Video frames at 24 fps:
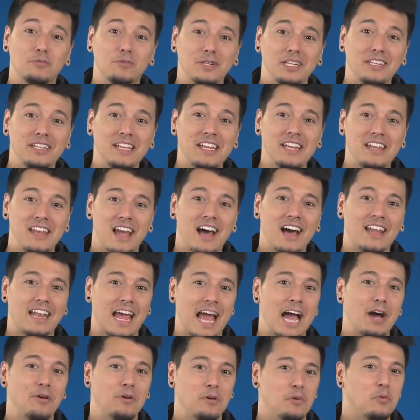really not
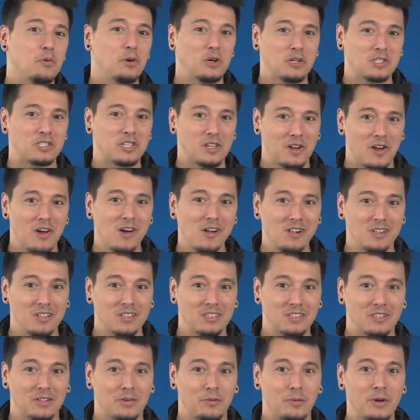how it works at
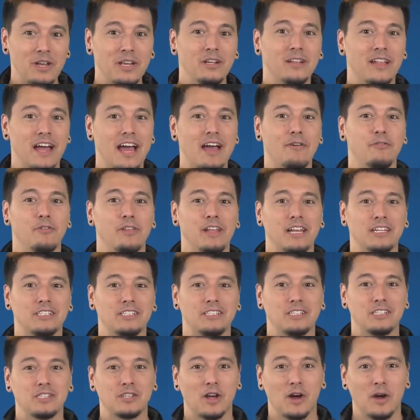all. Real
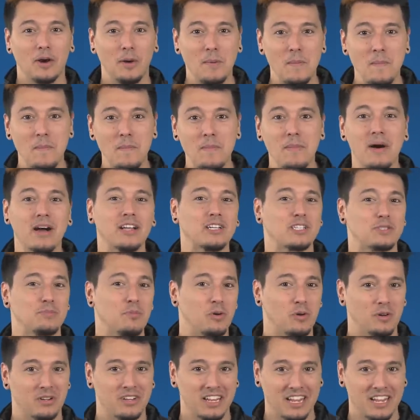avalanches are much more